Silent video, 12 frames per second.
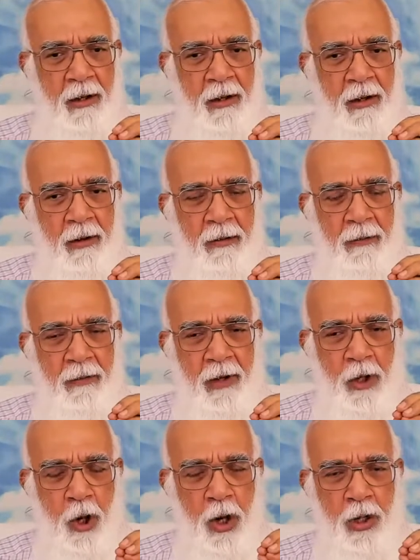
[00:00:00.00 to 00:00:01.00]

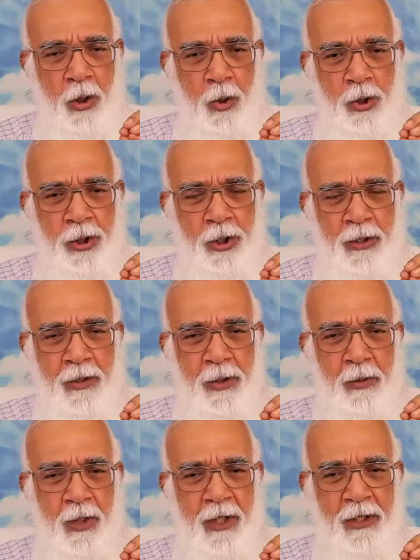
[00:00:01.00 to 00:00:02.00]
Wrong notions.
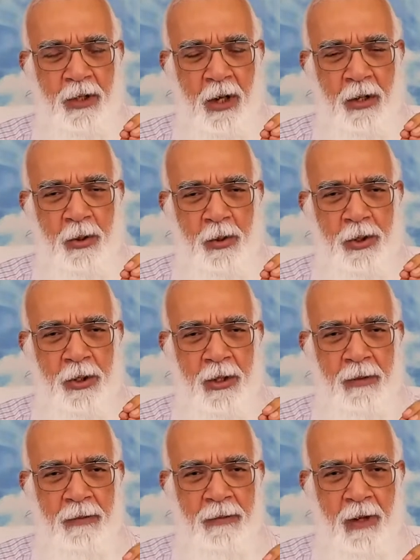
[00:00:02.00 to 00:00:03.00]
What is wrong notion?
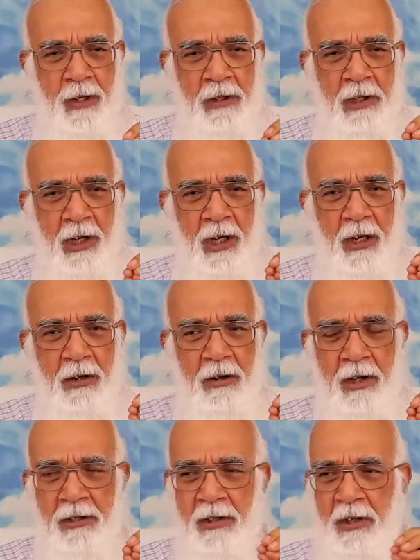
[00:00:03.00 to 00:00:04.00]
Funky,
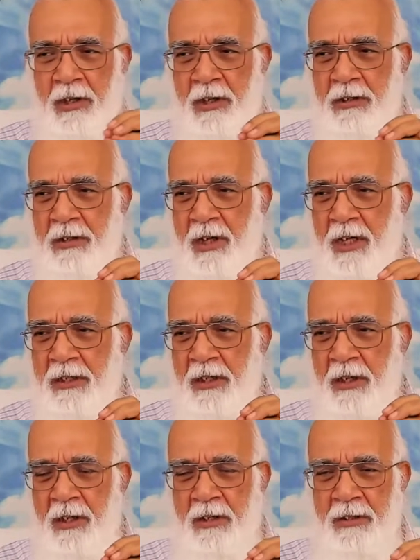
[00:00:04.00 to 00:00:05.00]
craziness,
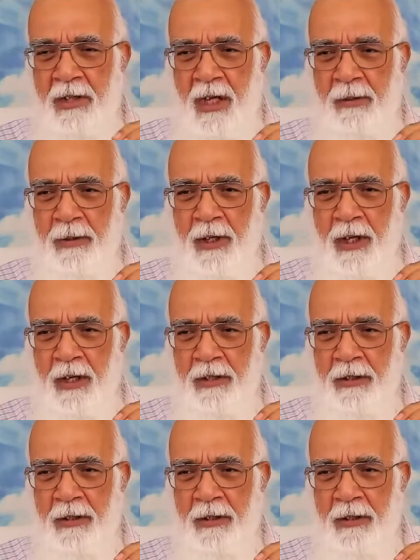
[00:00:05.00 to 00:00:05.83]
laziness, heaviness.